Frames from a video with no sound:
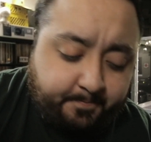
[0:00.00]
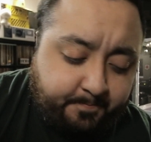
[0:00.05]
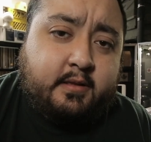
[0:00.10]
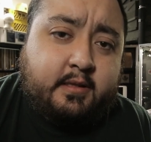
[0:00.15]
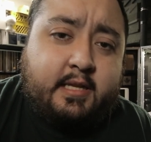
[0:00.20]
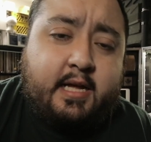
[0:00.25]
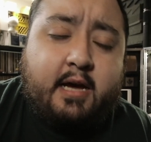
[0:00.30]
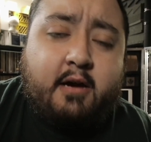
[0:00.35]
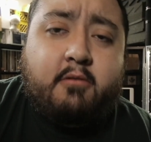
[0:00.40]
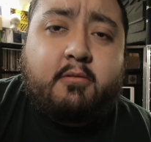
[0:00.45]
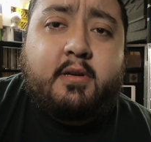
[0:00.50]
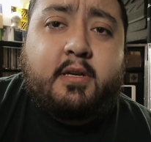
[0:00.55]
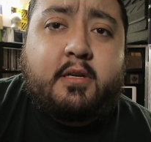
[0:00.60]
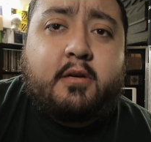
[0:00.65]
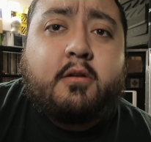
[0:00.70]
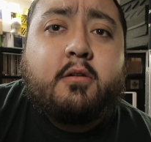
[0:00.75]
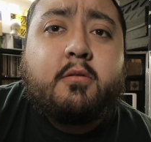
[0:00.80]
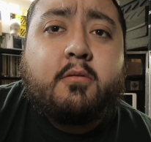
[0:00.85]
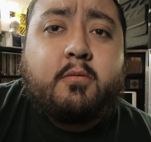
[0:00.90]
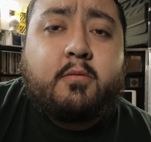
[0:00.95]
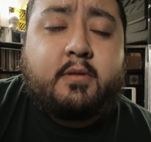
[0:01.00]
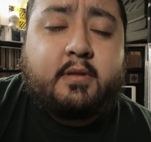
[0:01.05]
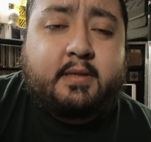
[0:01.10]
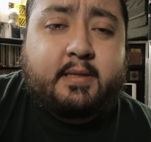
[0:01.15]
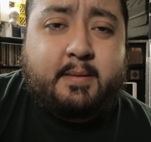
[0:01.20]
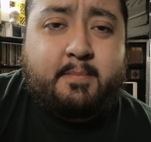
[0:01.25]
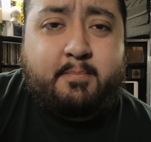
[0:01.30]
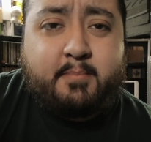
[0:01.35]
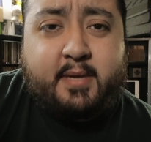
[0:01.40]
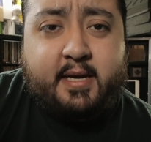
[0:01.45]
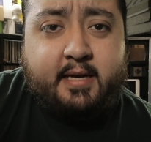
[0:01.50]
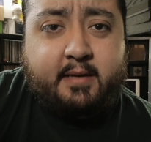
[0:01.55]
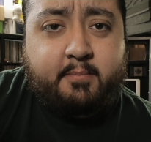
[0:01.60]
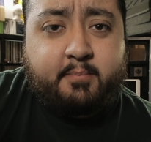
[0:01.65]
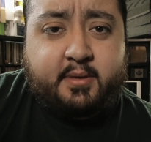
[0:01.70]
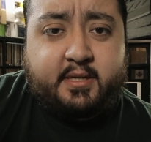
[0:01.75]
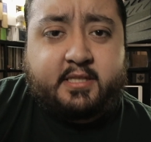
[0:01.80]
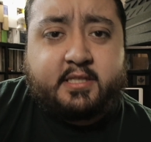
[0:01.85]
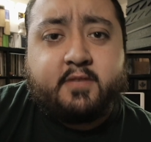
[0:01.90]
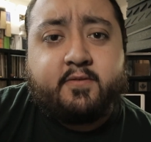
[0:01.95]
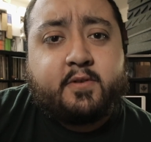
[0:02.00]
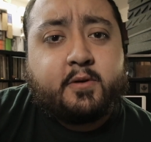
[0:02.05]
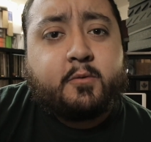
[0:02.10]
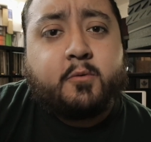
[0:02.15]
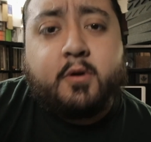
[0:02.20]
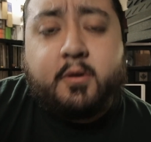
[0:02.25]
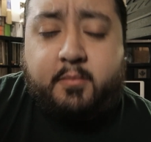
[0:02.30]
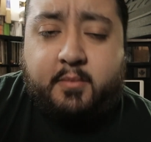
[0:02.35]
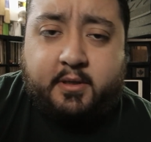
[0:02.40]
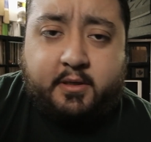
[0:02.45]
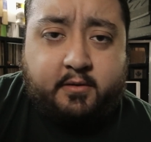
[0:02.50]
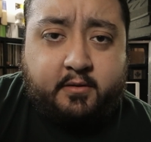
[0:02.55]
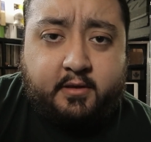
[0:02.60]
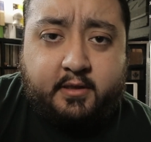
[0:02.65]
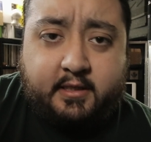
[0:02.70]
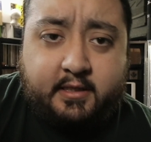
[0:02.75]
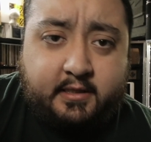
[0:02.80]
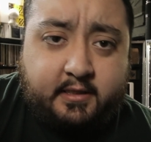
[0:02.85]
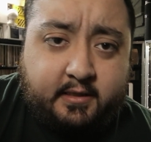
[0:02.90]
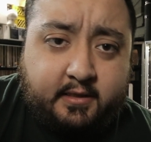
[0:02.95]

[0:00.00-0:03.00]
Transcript: Now we know the main piece of equipment you need.